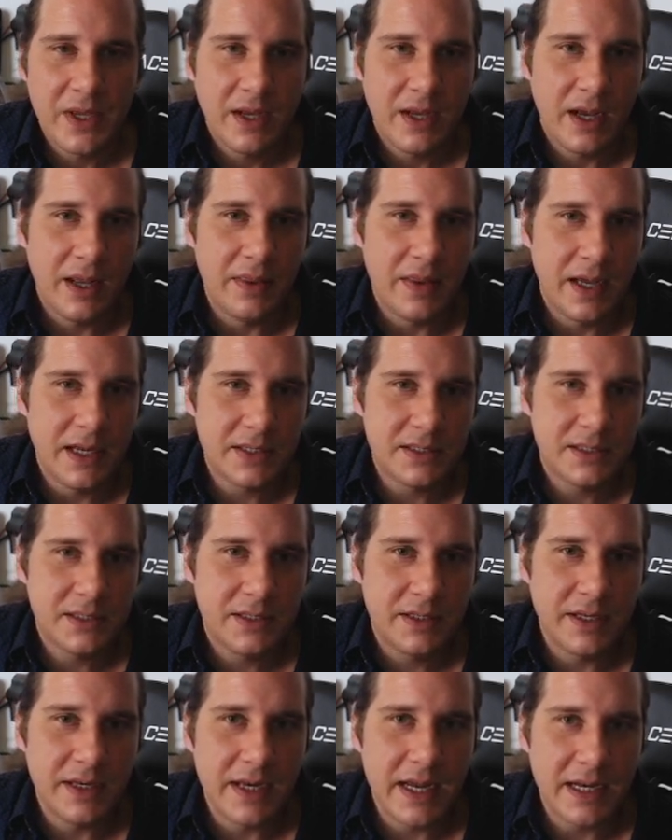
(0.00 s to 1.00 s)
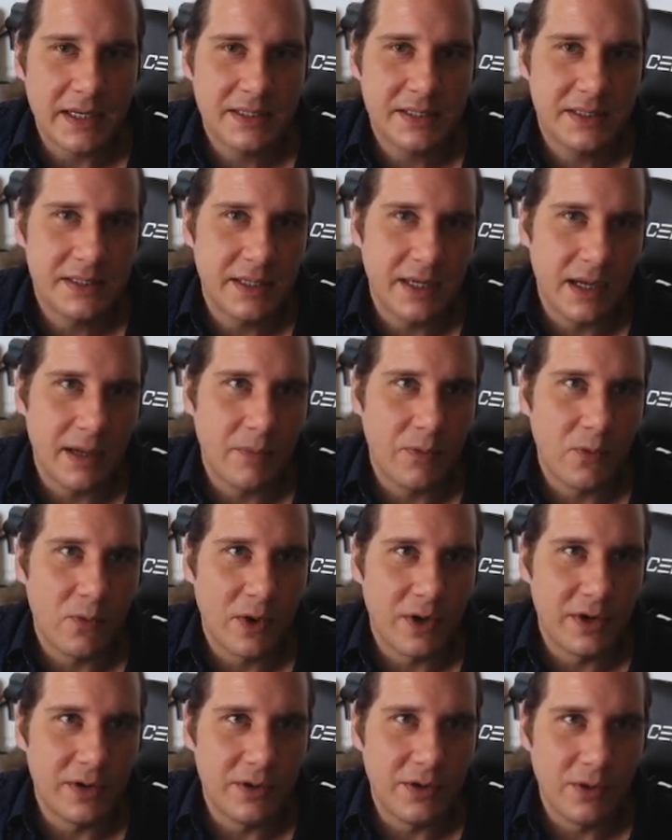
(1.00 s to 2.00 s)
and that's the next step where
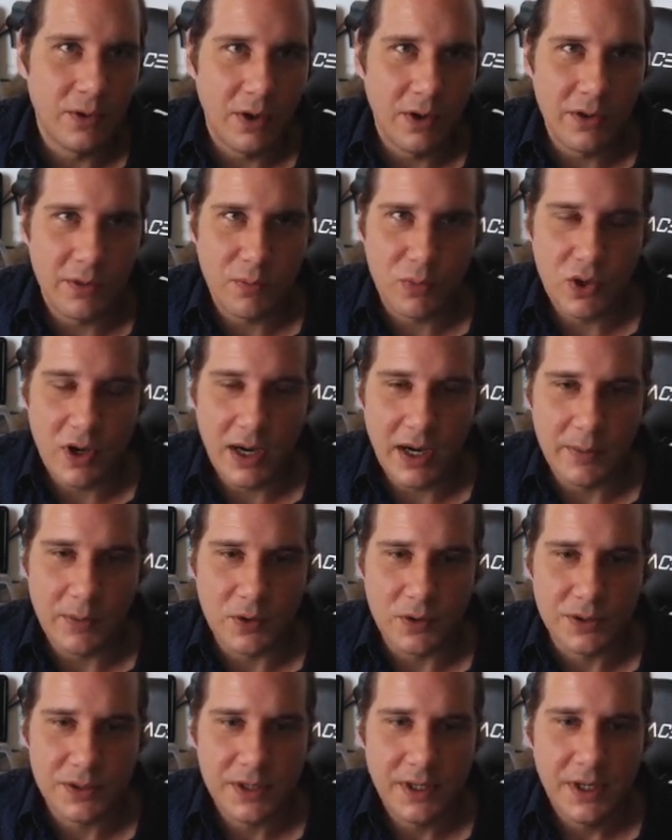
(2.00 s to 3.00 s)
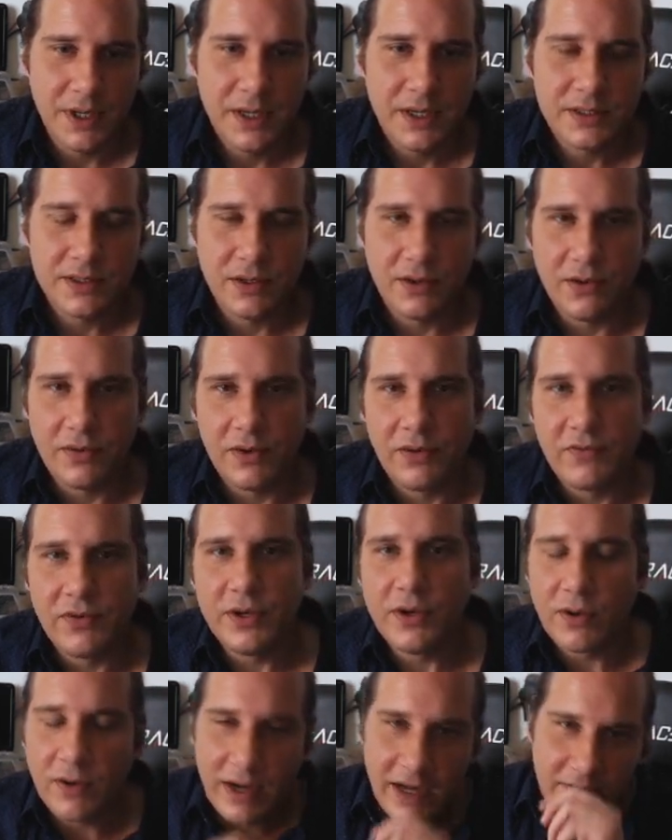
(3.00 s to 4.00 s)
you do all the primals. So if you
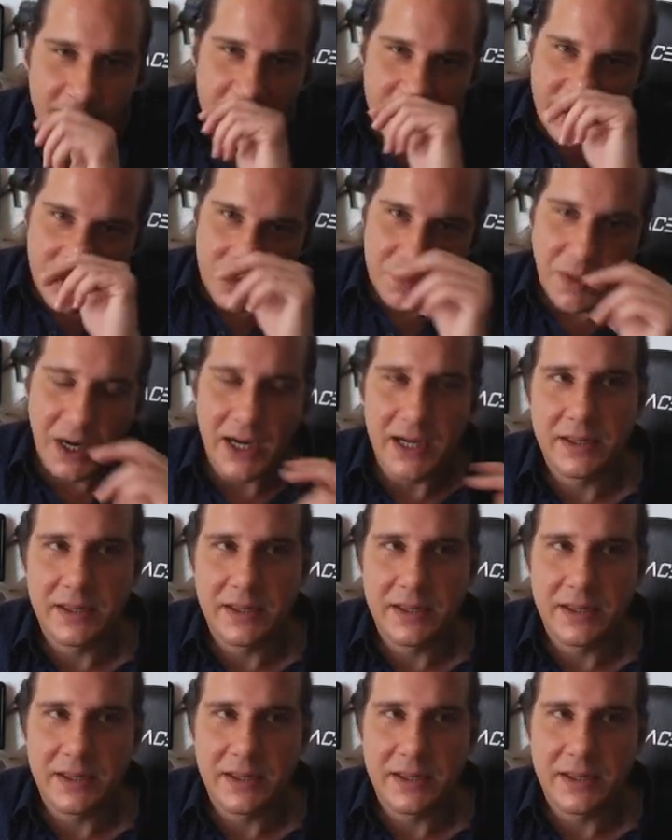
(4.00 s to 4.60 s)
don't have the new might,